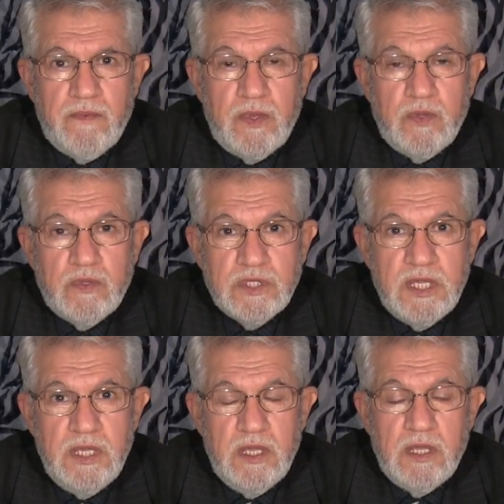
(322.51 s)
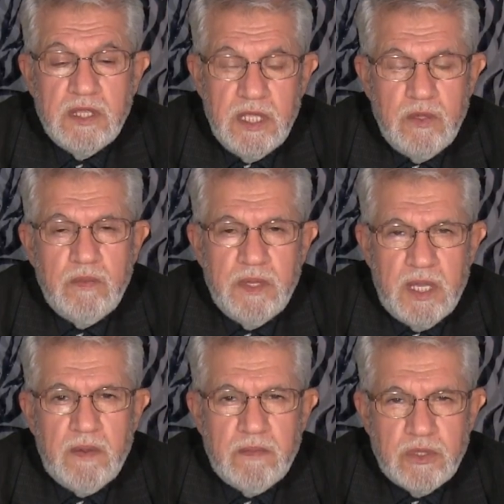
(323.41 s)
When you say, then you
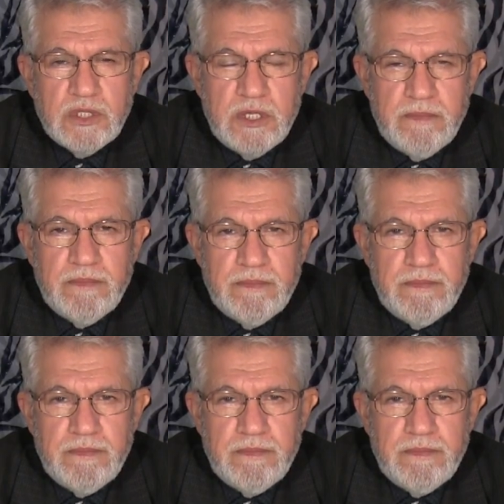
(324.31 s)
become a Muslim.